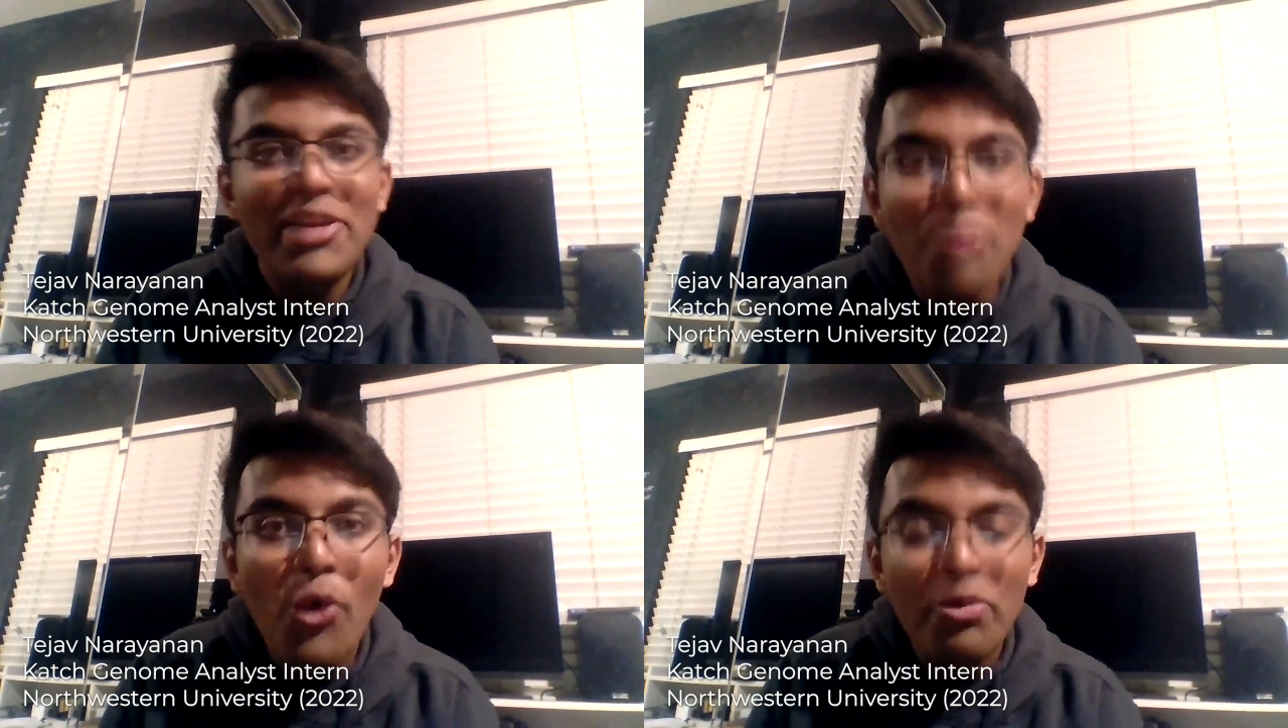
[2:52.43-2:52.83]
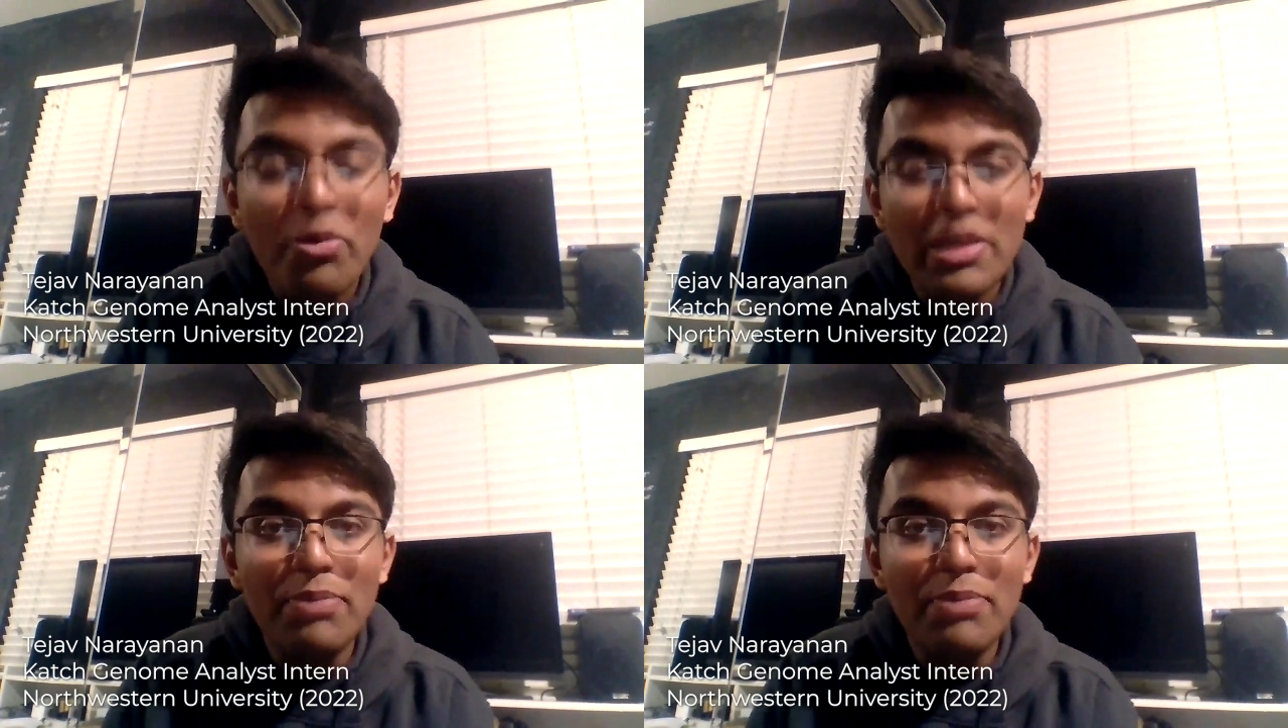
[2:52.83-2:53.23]
more
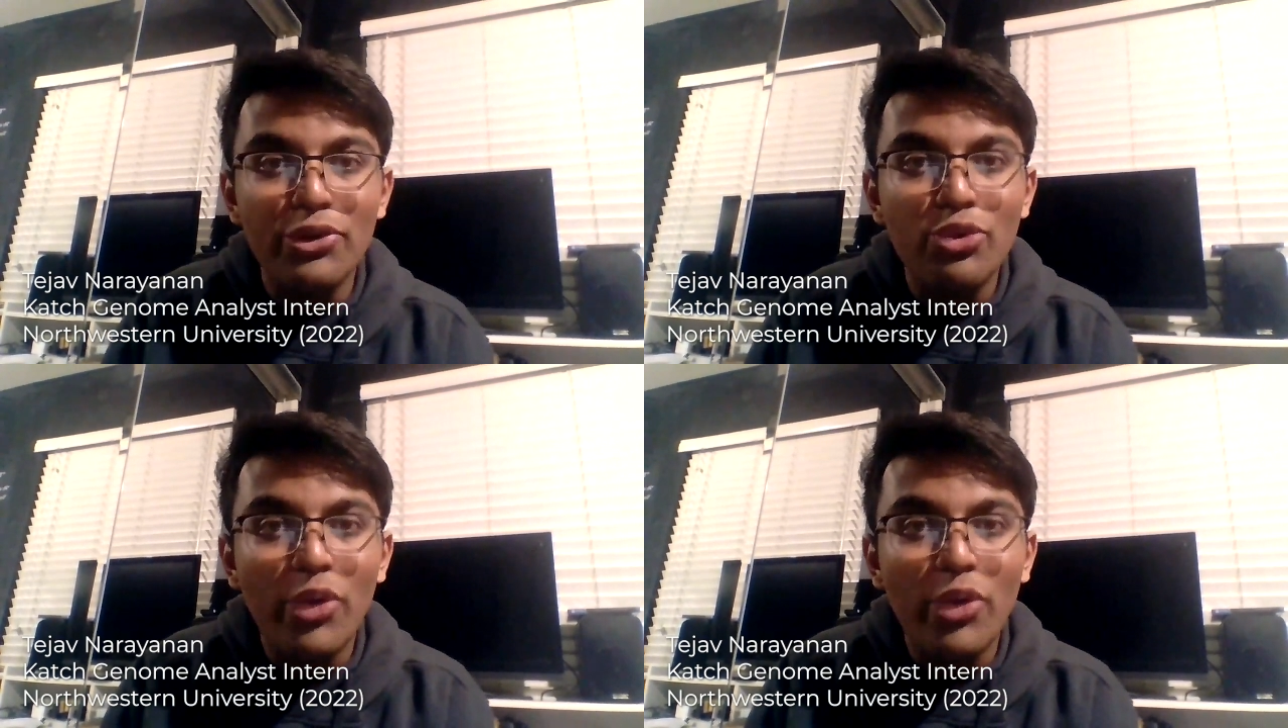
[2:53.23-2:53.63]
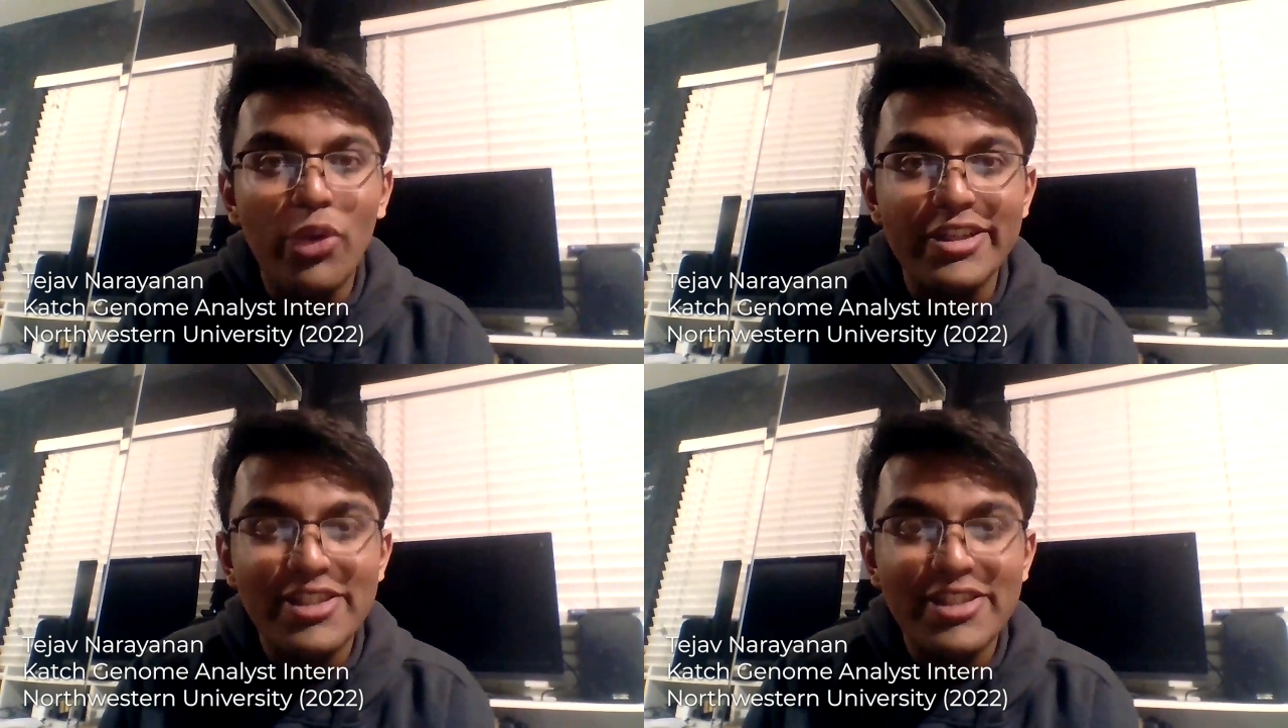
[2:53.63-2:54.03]
people who
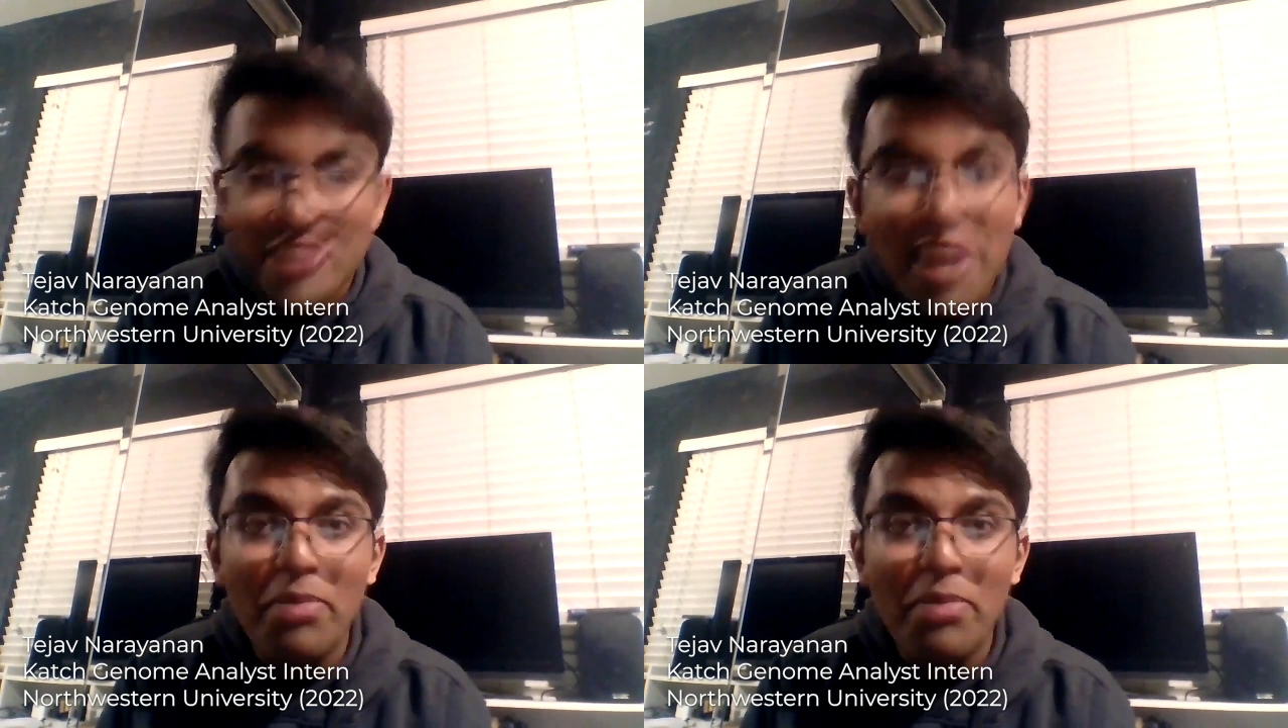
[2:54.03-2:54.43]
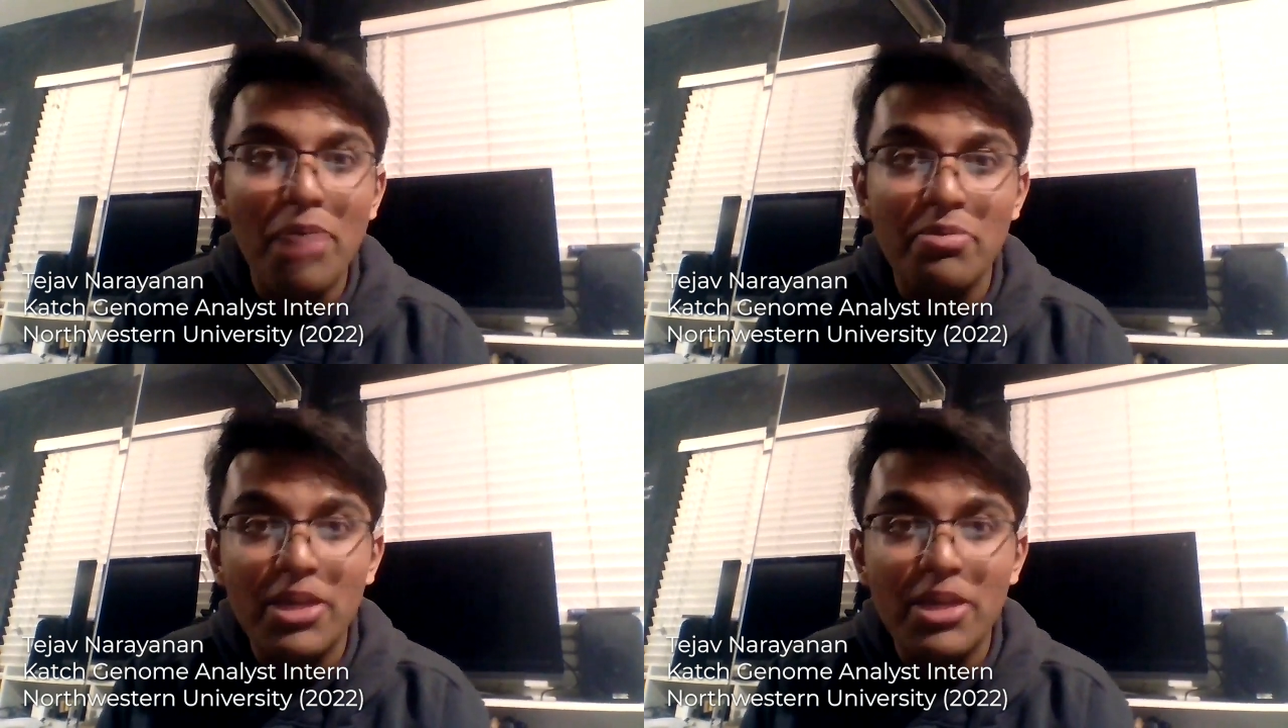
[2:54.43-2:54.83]
want to step up
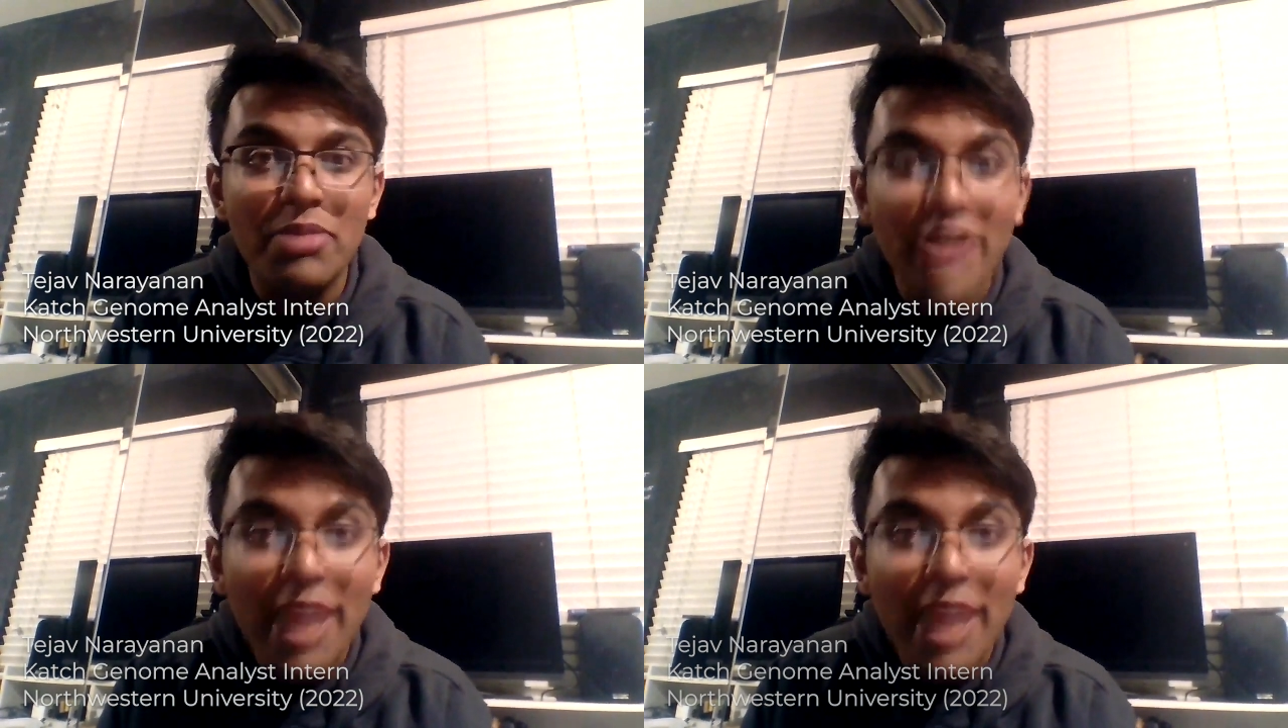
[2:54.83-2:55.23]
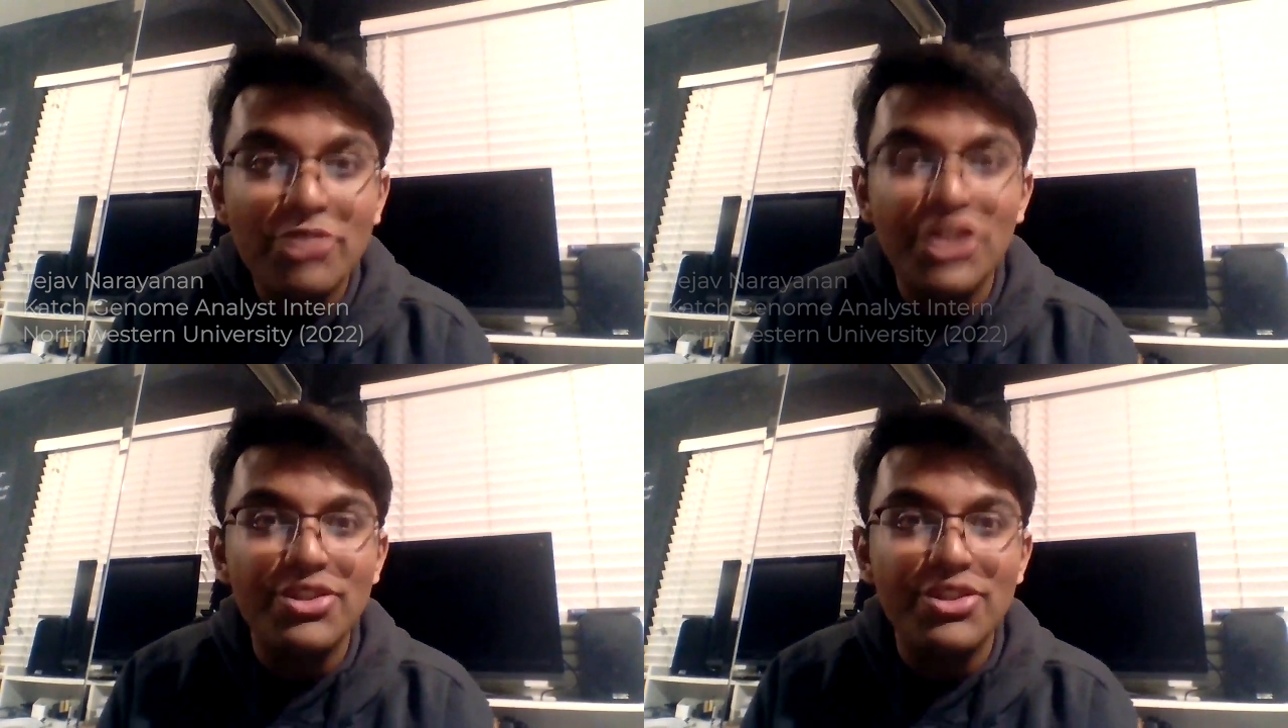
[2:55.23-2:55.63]
and become game
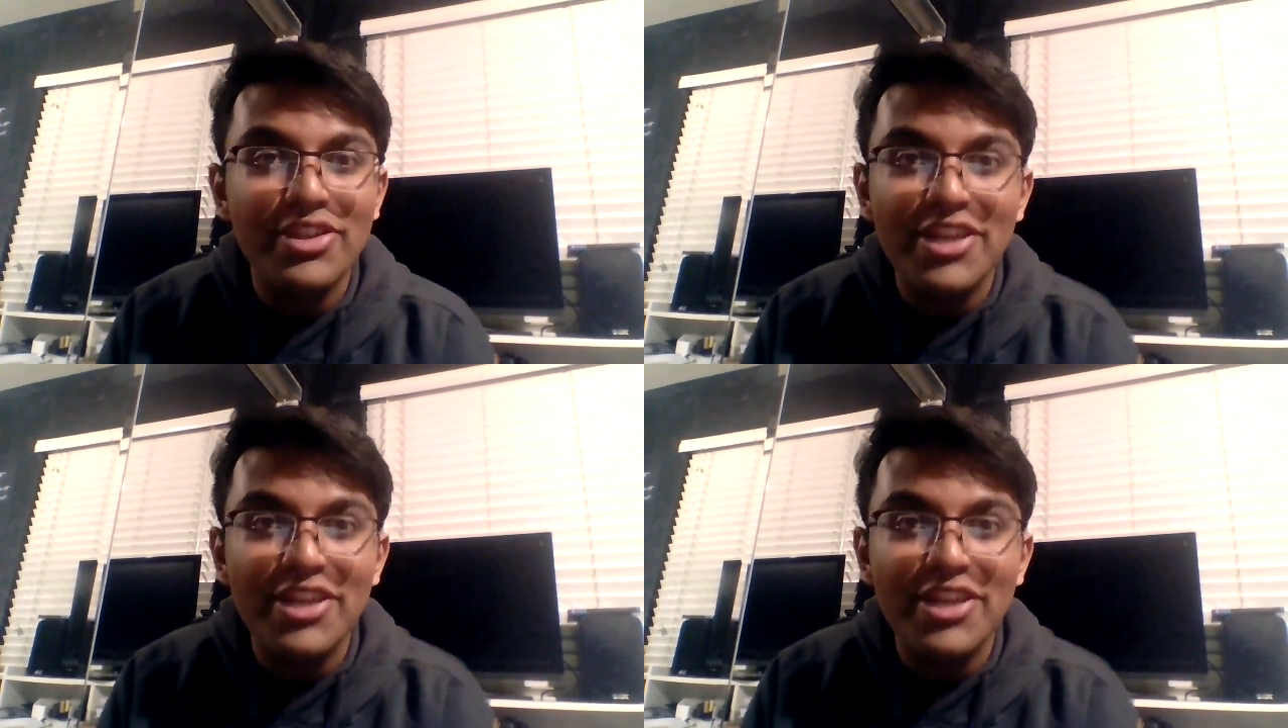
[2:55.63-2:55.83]
changers in the